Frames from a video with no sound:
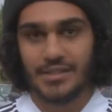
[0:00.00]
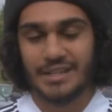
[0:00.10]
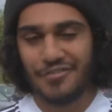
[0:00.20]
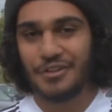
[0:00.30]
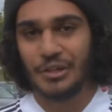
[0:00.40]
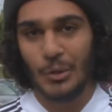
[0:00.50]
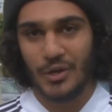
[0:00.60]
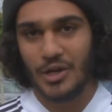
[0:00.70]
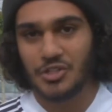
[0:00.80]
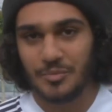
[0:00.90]
Definitely
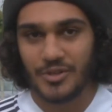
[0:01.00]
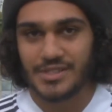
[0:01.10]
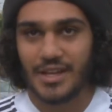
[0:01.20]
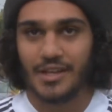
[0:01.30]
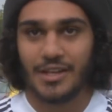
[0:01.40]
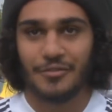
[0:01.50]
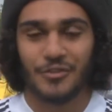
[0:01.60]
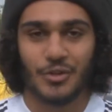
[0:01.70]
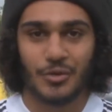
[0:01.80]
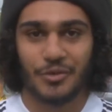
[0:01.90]
100%. If
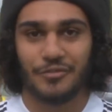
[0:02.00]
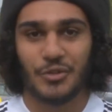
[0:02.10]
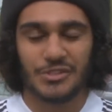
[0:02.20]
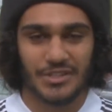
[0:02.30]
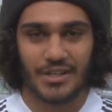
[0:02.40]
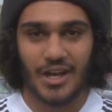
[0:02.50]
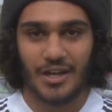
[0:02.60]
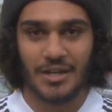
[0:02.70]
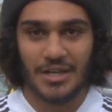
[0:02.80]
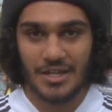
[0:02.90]
you refuse to
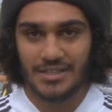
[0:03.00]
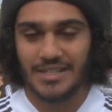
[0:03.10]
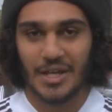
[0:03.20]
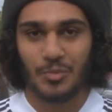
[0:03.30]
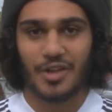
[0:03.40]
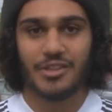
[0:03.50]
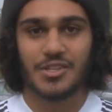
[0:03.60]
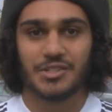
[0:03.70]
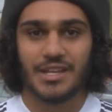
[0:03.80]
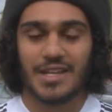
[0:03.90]
not take a
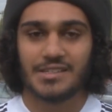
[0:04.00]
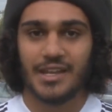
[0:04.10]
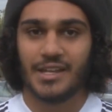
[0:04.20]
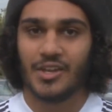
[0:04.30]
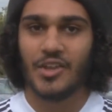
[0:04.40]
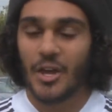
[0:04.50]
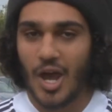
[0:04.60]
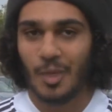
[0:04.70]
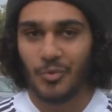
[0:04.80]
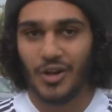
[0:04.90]
breathalyzer test, then the
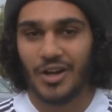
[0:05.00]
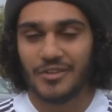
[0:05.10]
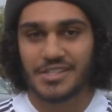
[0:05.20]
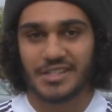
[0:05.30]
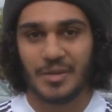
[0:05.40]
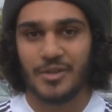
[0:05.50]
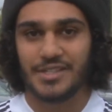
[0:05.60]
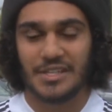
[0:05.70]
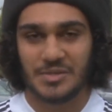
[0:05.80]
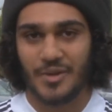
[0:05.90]
cop will obviously be
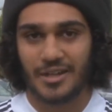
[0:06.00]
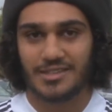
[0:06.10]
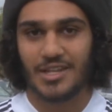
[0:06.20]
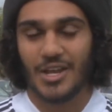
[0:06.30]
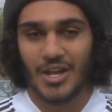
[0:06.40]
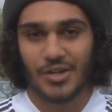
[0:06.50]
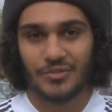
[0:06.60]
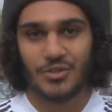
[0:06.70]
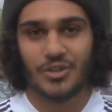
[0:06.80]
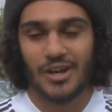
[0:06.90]
suspect of
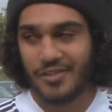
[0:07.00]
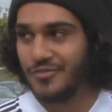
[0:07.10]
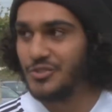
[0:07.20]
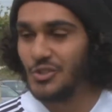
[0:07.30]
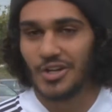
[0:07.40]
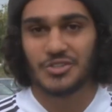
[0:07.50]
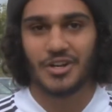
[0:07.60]
you of drunk